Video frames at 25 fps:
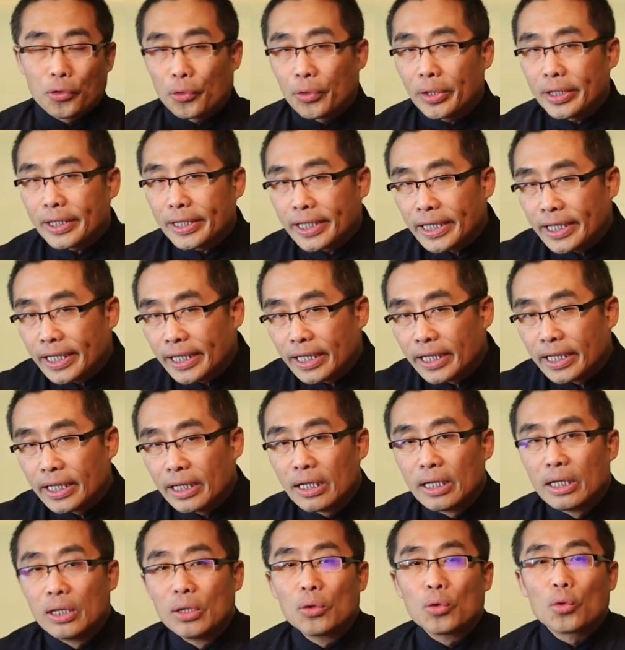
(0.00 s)
green
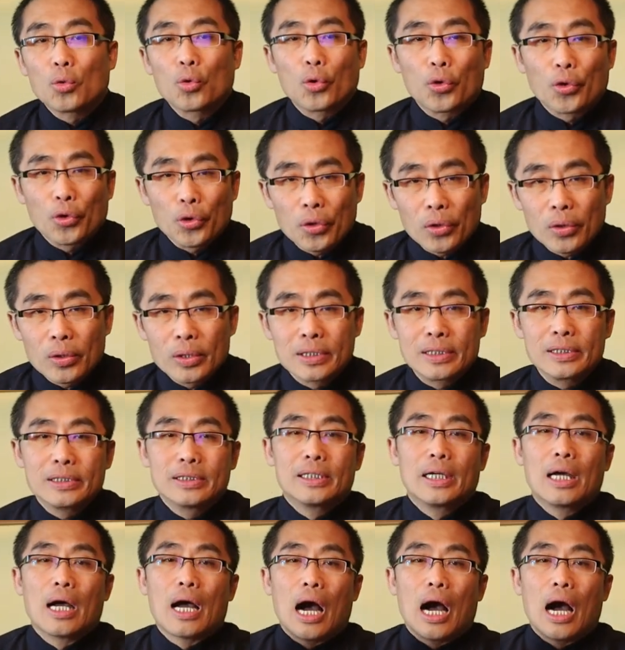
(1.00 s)
tea growing